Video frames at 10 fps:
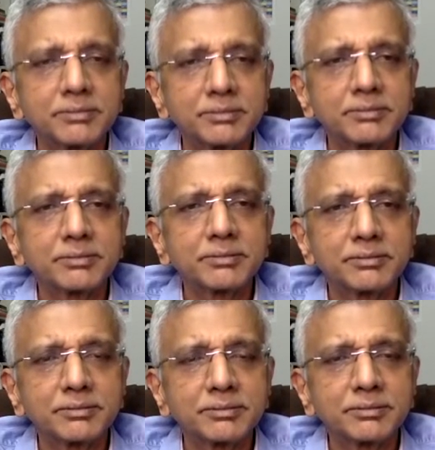
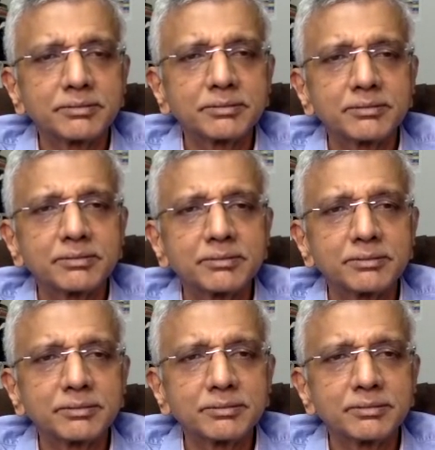
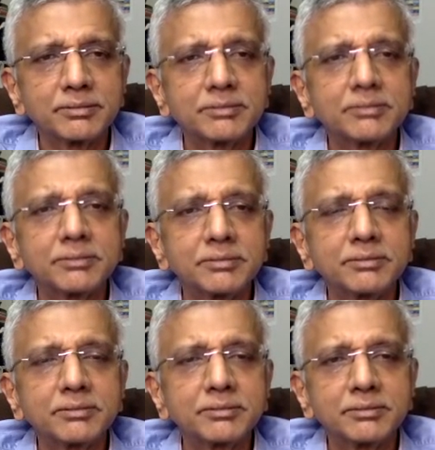
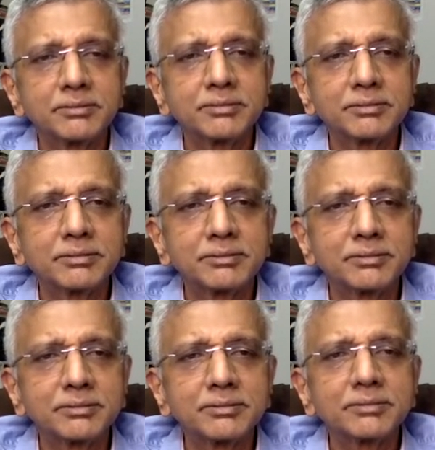
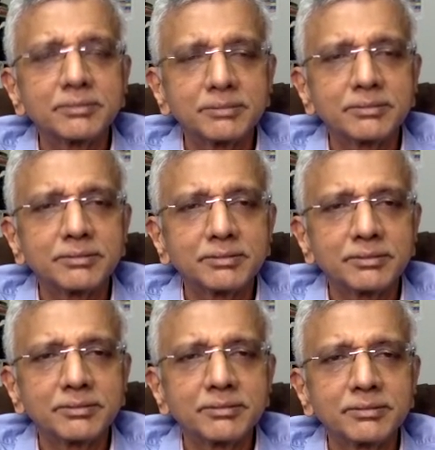
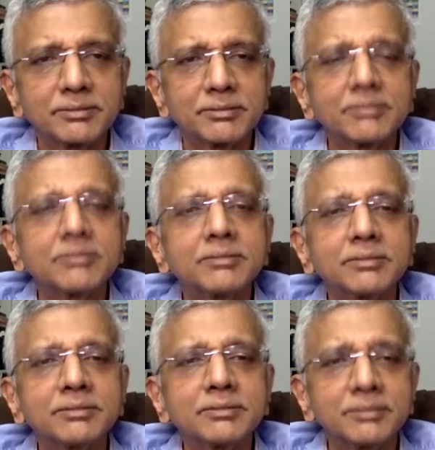
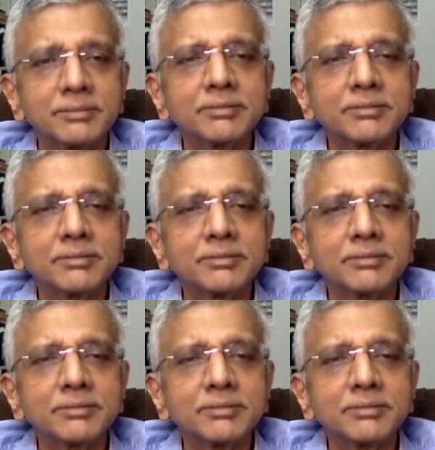[no speech]